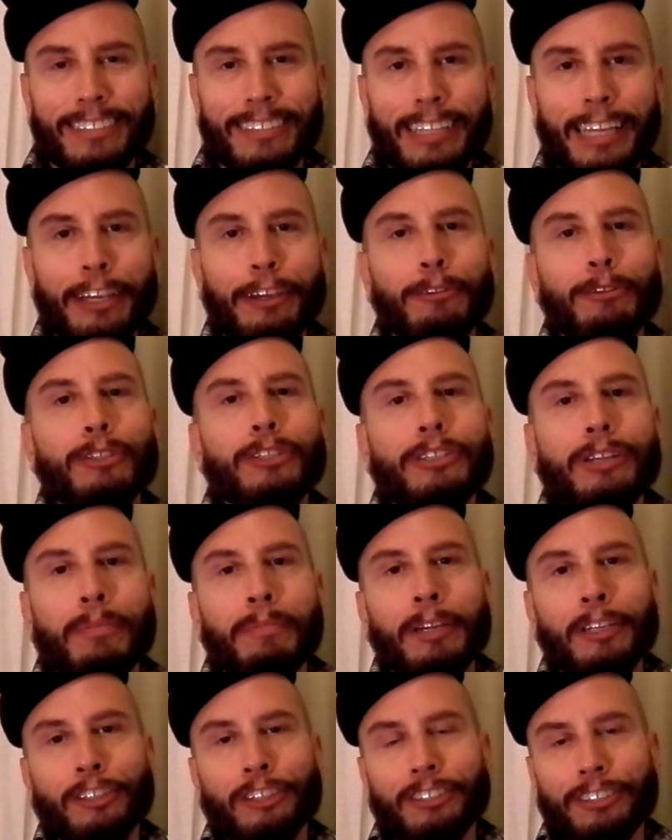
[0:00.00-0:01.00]
Thank you so
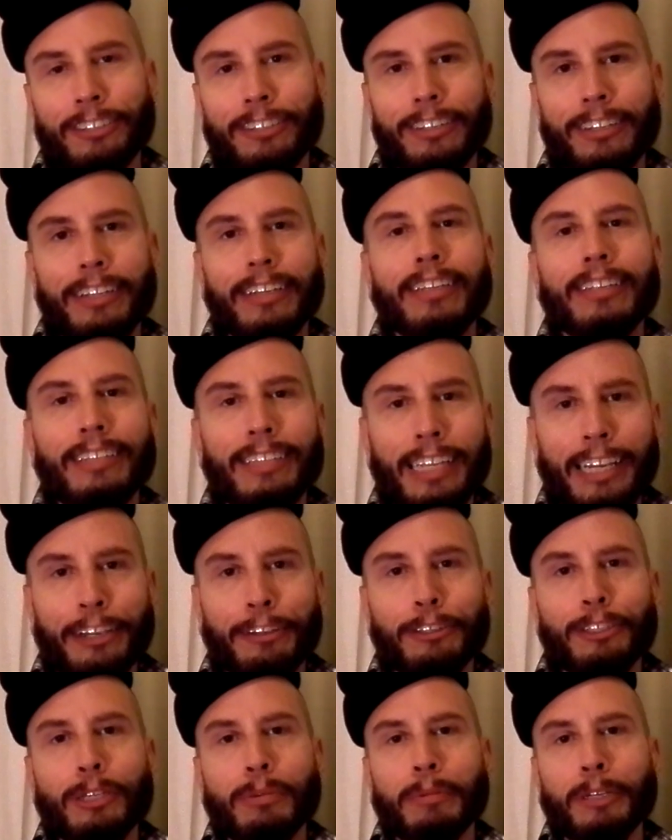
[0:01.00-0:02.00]
much. Thank
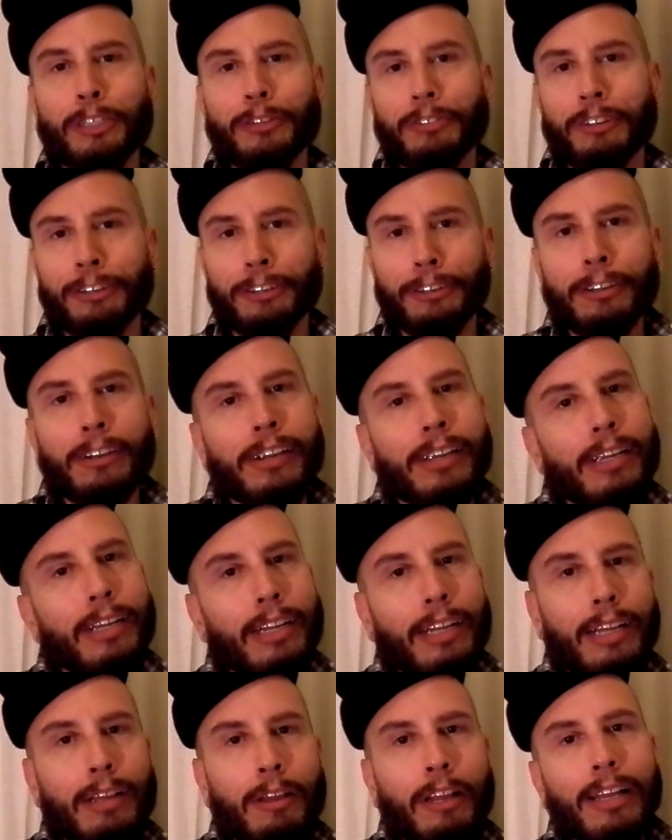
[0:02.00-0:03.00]
you so much for
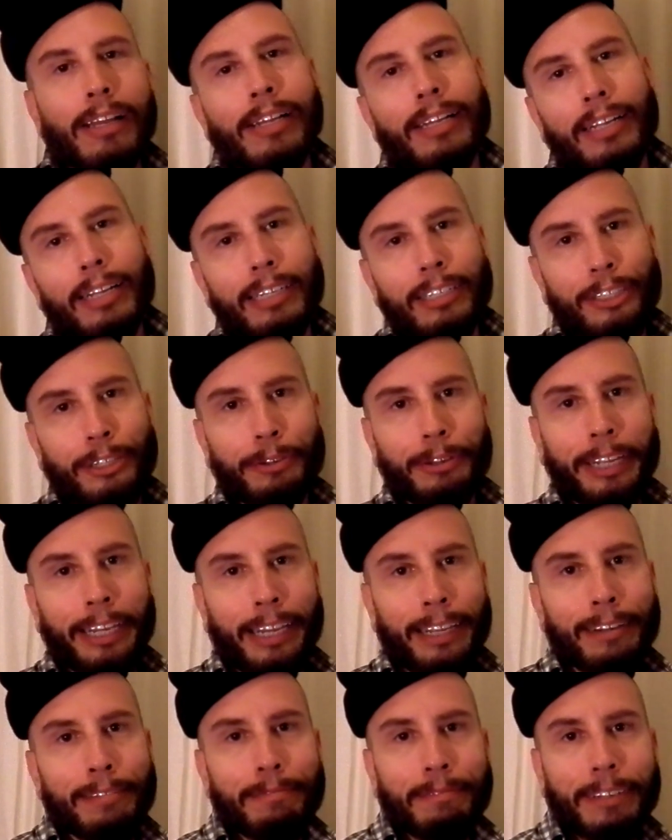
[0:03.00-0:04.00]
tuning
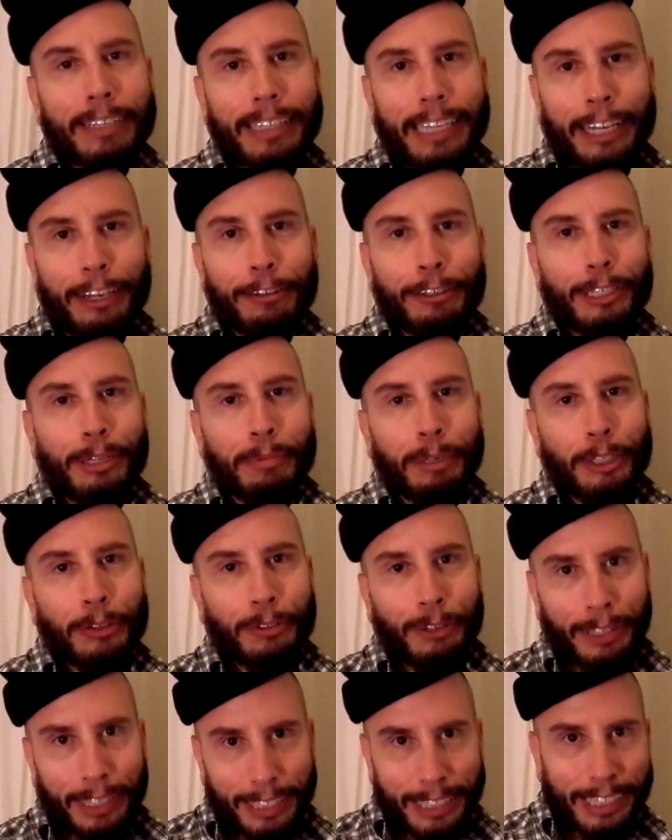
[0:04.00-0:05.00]
in. Thank you so much
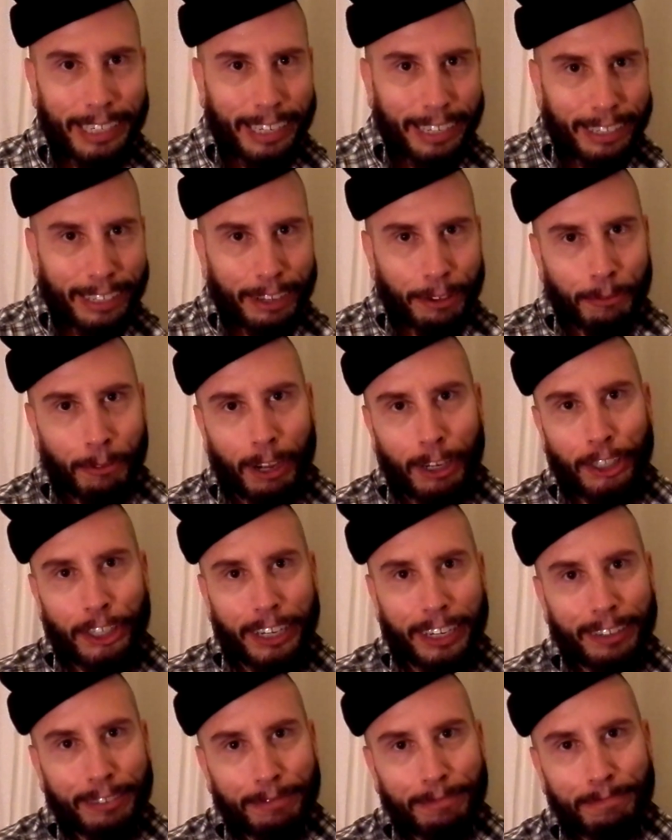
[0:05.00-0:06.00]
for listening and
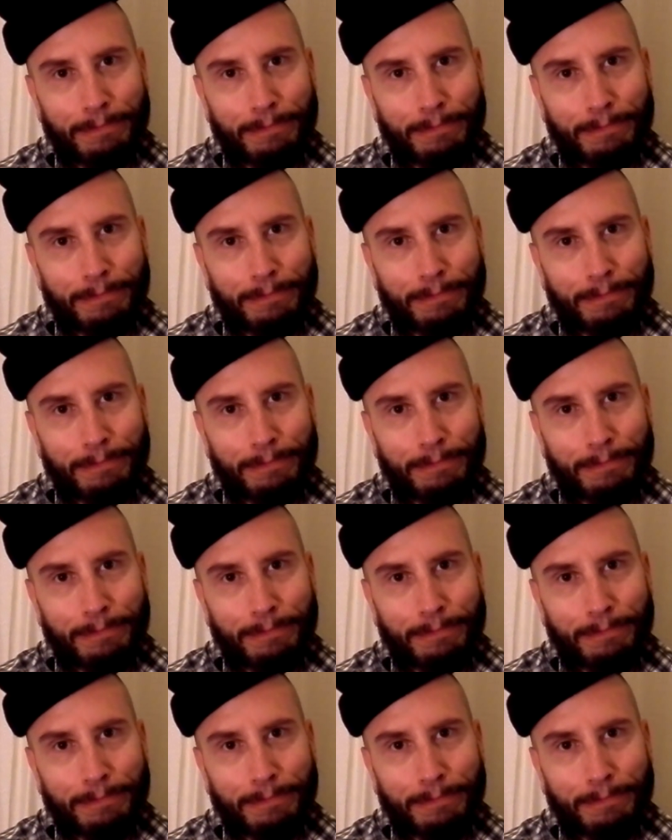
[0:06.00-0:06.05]
watching.